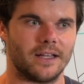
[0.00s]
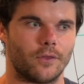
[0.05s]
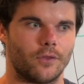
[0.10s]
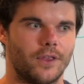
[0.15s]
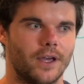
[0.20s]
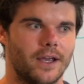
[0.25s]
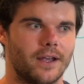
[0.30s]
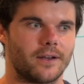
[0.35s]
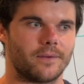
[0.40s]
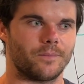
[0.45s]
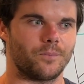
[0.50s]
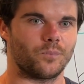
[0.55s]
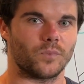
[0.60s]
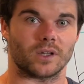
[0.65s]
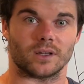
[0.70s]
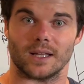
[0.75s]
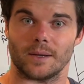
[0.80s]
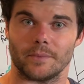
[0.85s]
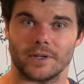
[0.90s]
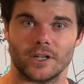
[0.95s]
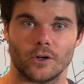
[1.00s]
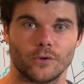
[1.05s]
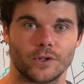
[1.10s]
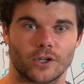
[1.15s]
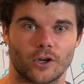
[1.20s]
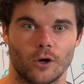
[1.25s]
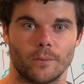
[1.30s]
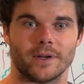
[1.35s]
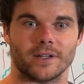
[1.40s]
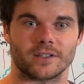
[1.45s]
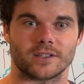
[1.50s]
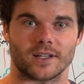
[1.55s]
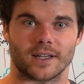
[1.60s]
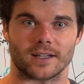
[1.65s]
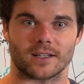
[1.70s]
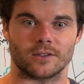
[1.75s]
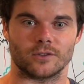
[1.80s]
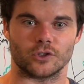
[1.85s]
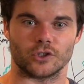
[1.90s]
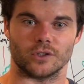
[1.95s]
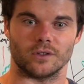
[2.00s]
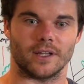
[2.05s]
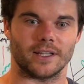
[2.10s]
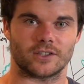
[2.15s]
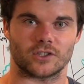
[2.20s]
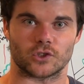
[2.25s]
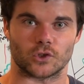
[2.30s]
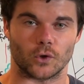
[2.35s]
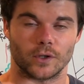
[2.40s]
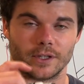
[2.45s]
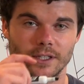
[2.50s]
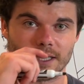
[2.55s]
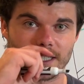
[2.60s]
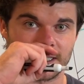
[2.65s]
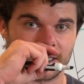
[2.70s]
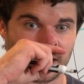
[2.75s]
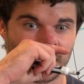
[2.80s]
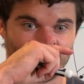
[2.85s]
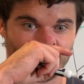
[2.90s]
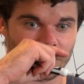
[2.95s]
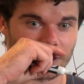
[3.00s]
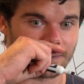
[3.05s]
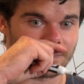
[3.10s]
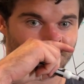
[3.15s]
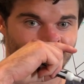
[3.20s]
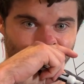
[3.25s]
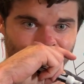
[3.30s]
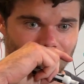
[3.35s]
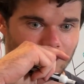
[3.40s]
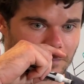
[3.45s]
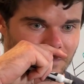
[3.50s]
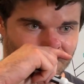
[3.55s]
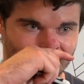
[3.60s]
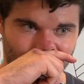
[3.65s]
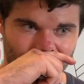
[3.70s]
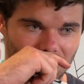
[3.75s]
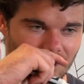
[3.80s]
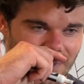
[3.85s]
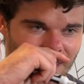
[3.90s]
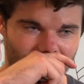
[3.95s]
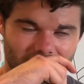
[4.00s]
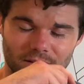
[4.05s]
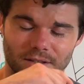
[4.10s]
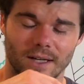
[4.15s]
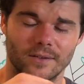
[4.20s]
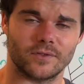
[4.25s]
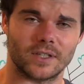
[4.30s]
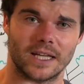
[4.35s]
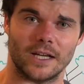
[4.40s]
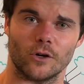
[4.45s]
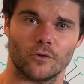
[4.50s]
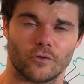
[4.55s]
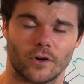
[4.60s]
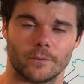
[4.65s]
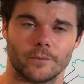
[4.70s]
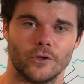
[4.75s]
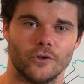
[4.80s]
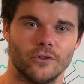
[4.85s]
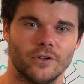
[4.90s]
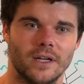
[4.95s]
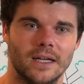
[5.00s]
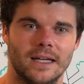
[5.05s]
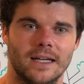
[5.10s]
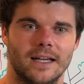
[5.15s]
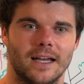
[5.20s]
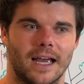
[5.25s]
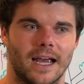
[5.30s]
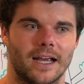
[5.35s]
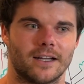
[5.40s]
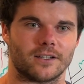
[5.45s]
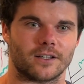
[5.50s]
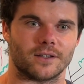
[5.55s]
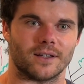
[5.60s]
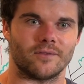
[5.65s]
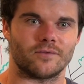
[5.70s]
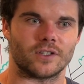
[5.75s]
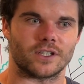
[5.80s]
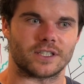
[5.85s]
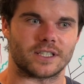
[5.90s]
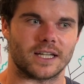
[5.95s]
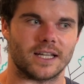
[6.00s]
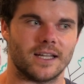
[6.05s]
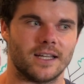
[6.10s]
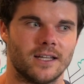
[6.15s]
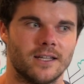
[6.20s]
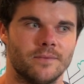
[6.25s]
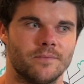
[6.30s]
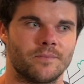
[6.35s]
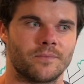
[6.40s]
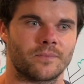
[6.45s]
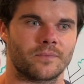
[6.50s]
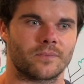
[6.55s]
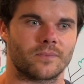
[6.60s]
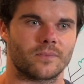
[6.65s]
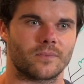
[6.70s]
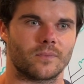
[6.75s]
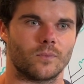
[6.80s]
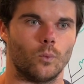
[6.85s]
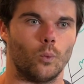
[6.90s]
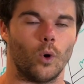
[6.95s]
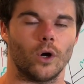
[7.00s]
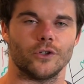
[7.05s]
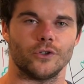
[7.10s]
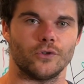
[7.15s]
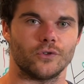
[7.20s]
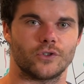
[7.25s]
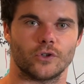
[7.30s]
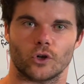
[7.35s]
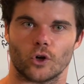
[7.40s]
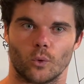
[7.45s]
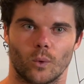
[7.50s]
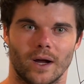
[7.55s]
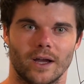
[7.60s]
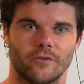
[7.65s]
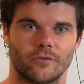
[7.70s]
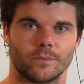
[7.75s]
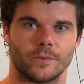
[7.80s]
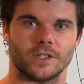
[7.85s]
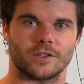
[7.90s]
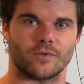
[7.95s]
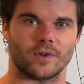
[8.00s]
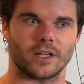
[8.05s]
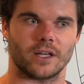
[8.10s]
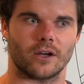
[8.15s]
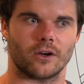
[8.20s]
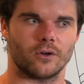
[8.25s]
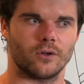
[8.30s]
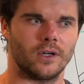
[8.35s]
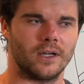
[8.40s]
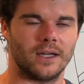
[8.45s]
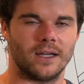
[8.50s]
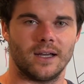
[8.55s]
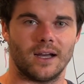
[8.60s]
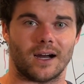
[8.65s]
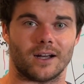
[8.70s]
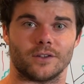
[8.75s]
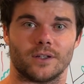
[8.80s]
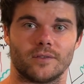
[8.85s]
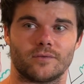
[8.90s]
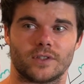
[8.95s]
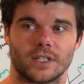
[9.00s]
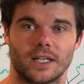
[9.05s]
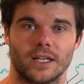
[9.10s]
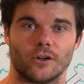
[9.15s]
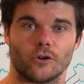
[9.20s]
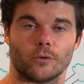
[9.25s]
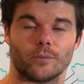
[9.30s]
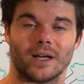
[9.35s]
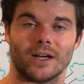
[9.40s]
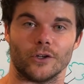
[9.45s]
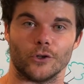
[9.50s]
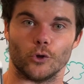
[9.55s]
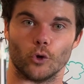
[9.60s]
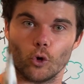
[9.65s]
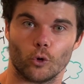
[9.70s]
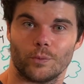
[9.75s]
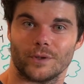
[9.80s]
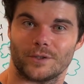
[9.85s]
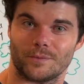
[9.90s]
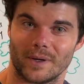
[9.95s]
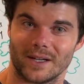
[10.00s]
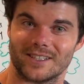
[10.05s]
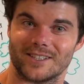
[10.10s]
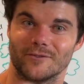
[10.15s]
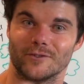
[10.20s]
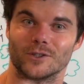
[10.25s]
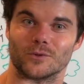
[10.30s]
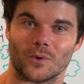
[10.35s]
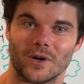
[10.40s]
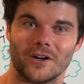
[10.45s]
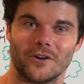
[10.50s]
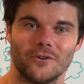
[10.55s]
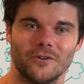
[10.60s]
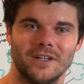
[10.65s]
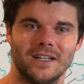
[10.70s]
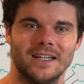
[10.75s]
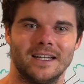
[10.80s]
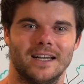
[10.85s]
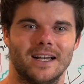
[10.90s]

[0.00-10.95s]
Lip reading: then let me know in the comments. Like, let's join the discussion. I'd love to hear from you, and I'd love to see what you took away from this video. I'd love to hear about your perspective as well,